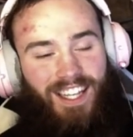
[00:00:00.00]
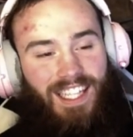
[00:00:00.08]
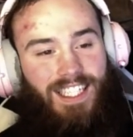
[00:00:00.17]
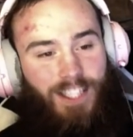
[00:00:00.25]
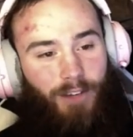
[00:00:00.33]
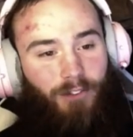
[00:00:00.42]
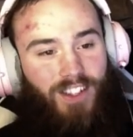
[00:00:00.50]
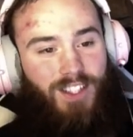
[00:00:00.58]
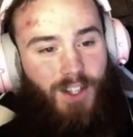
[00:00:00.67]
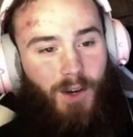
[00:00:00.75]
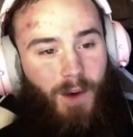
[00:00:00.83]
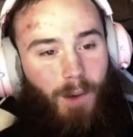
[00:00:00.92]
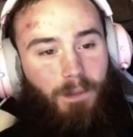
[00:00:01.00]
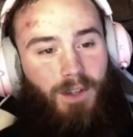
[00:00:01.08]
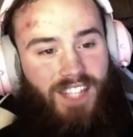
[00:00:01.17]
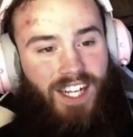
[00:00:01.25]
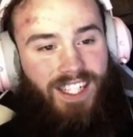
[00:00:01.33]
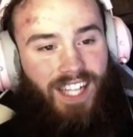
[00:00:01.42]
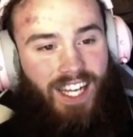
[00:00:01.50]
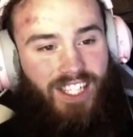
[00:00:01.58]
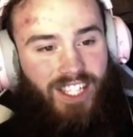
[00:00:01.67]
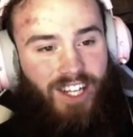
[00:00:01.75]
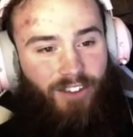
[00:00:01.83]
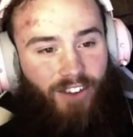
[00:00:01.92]
it's a physical
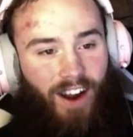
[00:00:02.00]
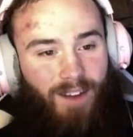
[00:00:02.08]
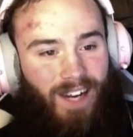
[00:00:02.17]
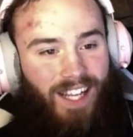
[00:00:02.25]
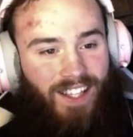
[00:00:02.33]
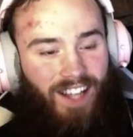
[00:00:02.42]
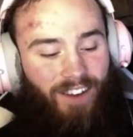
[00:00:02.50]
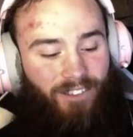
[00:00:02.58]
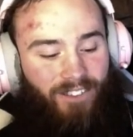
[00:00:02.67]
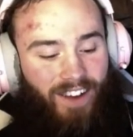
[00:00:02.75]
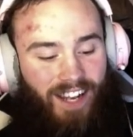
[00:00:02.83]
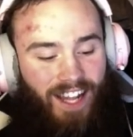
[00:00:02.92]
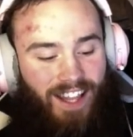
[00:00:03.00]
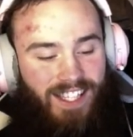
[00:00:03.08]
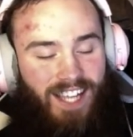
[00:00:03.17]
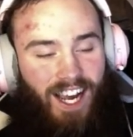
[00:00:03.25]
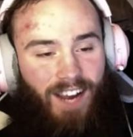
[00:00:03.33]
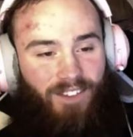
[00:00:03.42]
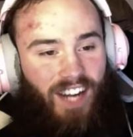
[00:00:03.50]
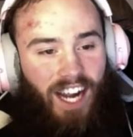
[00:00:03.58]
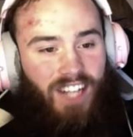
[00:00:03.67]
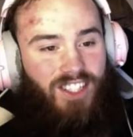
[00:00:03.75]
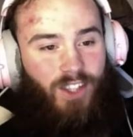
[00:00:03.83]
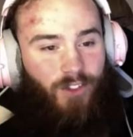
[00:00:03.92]
representation of how my life felt at the time, and
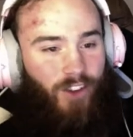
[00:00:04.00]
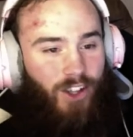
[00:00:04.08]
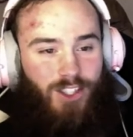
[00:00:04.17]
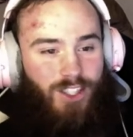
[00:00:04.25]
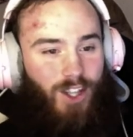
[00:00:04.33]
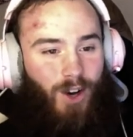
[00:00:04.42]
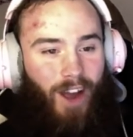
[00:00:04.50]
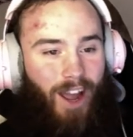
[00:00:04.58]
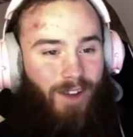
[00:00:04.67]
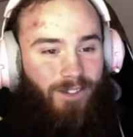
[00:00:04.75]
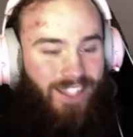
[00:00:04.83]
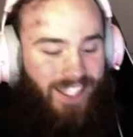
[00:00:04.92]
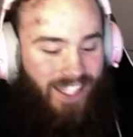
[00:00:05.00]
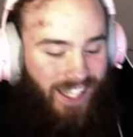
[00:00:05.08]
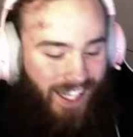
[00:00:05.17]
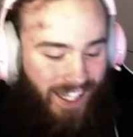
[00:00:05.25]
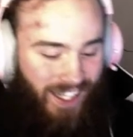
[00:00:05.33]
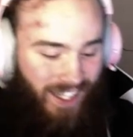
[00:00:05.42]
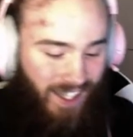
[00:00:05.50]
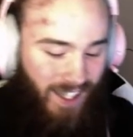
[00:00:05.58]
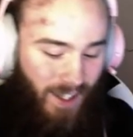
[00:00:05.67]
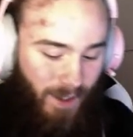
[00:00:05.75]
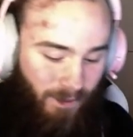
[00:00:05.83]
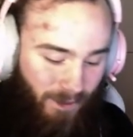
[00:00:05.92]
I just felt so empty.
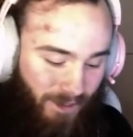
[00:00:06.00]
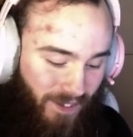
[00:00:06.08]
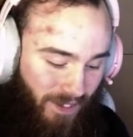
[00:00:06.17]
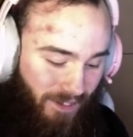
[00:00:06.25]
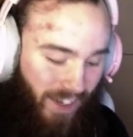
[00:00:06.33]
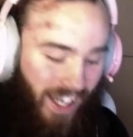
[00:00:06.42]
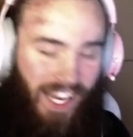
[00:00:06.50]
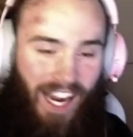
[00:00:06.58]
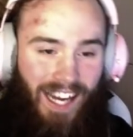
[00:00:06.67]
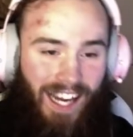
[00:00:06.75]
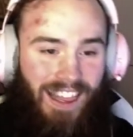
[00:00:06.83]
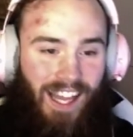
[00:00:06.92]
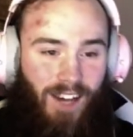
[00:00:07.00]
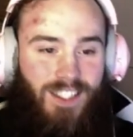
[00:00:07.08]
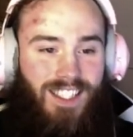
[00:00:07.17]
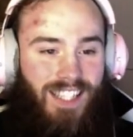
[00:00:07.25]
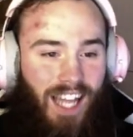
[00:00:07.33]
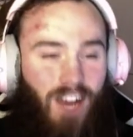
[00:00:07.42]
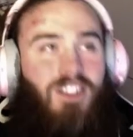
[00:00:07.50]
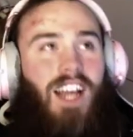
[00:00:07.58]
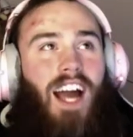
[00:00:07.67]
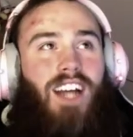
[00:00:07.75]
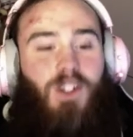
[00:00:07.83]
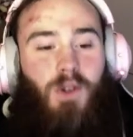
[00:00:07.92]
But yeah, that was
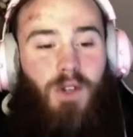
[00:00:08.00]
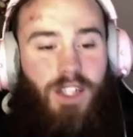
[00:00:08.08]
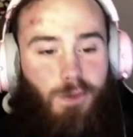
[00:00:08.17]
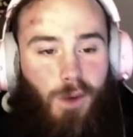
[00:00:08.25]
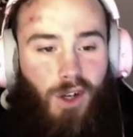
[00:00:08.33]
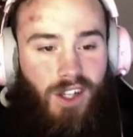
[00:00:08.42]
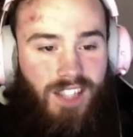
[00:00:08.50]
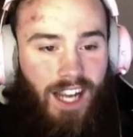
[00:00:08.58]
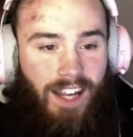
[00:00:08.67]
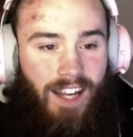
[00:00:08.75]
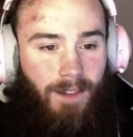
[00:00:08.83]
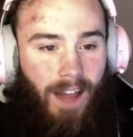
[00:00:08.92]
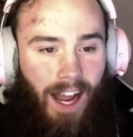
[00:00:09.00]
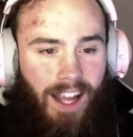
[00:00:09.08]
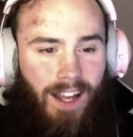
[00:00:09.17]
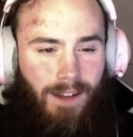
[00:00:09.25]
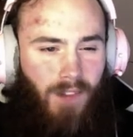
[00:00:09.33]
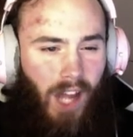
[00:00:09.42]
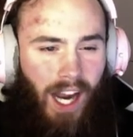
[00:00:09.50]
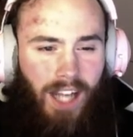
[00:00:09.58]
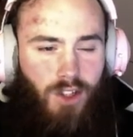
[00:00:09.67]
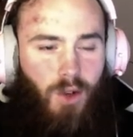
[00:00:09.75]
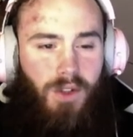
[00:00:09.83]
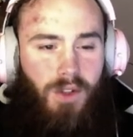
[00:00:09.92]
high school experience. High
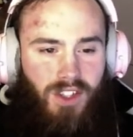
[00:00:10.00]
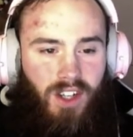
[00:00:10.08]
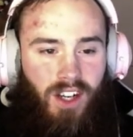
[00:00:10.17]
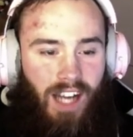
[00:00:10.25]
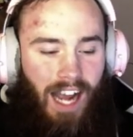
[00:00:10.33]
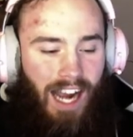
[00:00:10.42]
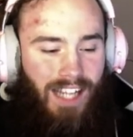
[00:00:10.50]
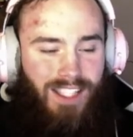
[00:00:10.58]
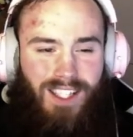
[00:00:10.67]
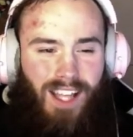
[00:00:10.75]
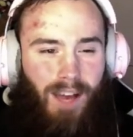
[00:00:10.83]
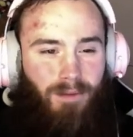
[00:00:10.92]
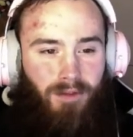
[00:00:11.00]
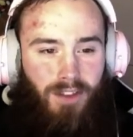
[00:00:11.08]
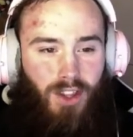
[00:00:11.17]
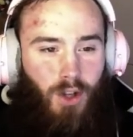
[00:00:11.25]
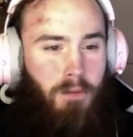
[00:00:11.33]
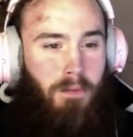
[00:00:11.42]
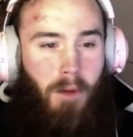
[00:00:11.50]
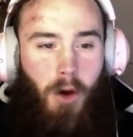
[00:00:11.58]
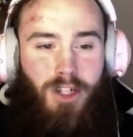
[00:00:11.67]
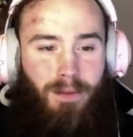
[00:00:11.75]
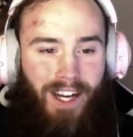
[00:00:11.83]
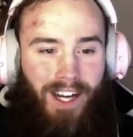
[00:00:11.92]
school was good. I slept through
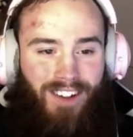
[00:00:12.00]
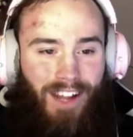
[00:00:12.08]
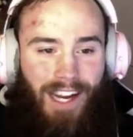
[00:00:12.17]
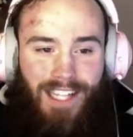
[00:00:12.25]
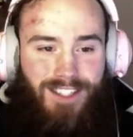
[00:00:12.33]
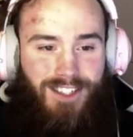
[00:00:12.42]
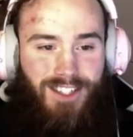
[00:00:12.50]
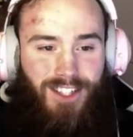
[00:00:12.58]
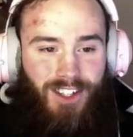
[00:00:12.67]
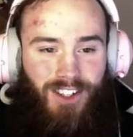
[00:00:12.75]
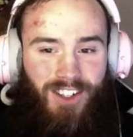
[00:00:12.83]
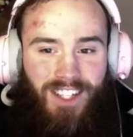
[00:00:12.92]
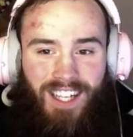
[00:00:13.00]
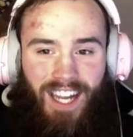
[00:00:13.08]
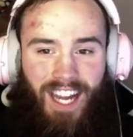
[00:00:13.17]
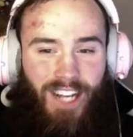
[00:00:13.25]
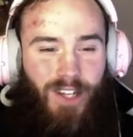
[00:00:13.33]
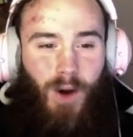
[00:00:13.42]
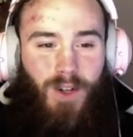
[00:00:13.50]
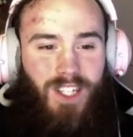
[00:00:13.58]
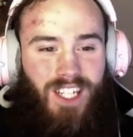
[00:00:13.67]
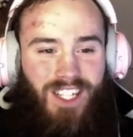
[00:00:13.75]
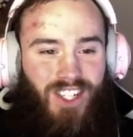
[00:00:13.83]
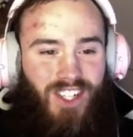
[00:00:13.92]
most of my classes too, and no
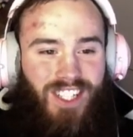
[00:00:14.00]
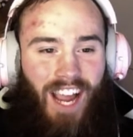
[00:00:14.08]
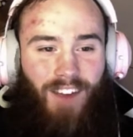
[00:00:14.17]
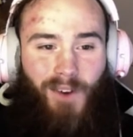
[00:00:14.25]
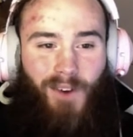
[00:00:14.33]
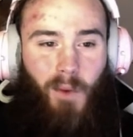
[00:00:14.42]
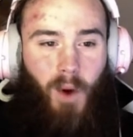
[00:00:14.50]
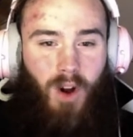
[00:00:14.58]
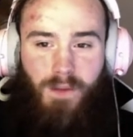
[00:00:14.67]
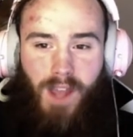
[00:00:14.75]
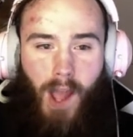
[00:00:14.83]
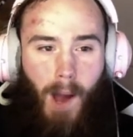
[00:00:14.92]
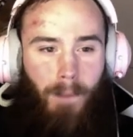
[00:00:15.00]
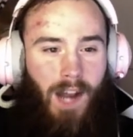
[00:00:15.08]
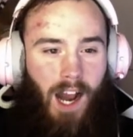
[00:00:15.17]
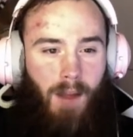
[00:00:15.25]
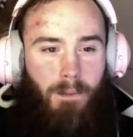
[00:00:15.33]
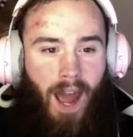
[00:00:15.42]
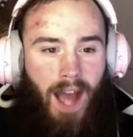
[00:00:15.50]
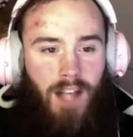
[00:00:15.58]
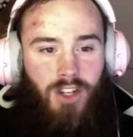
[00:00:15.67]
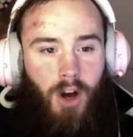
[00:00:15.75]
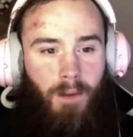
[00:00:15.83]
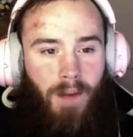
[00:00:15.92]
teachers ever woke me up, and I
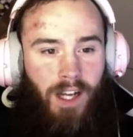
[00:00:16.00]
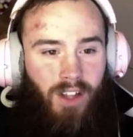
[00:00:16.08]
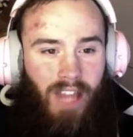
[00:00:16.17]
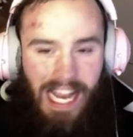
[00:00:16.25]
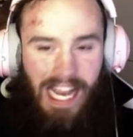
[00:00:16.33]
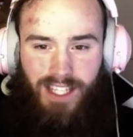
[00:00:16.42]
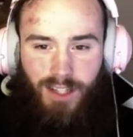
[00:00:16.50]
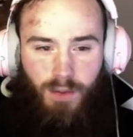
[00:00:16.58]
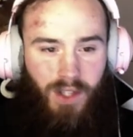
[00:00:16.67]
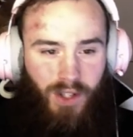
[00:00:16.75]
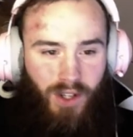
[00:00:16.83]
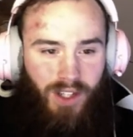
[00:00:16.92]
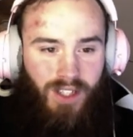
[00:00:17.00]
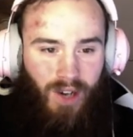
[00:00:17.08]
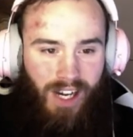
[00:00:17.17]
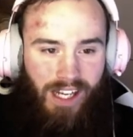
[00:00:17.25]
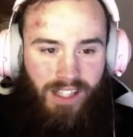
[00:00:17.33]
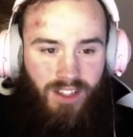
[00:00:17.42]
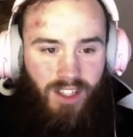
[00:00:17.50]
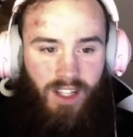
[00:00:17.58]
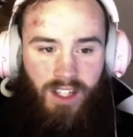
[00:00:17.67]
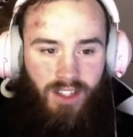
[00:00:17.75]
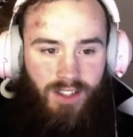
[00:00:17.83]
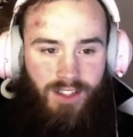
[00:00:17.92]
passed all my classes with good
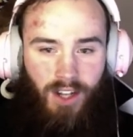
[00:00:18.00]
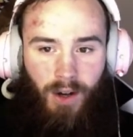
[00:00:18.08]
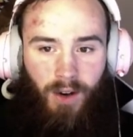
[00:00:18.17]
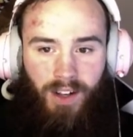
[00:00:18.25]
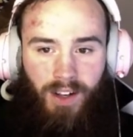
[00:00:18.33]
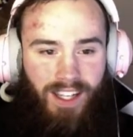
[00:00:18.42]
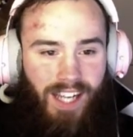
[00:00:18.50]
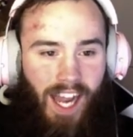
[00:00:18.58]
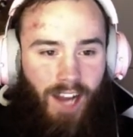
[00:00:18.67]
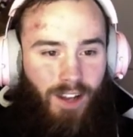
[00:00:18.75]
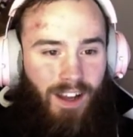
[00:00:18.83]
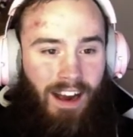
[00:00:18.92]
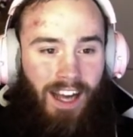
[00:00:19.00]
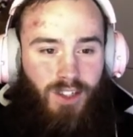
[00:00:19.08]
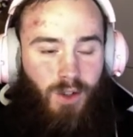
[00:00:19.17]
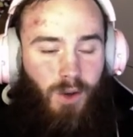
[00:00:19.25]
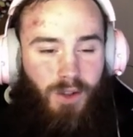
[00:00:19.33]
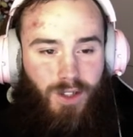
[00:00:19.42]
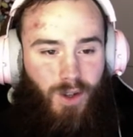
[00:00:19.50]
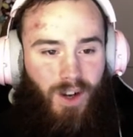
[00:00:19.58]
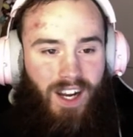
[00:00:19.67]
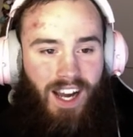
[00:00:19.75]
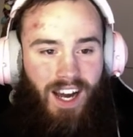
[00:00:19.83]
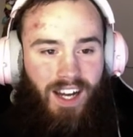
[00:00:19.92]
grades. So yeah, high school was
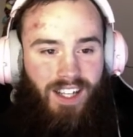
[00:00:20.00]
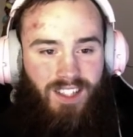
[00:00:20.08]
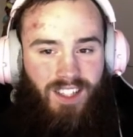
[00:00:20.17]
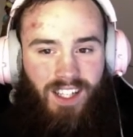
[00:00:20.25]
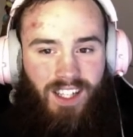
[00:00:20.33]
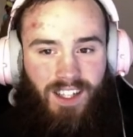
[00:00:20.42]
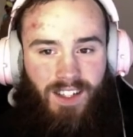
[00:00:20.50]
great, honestly.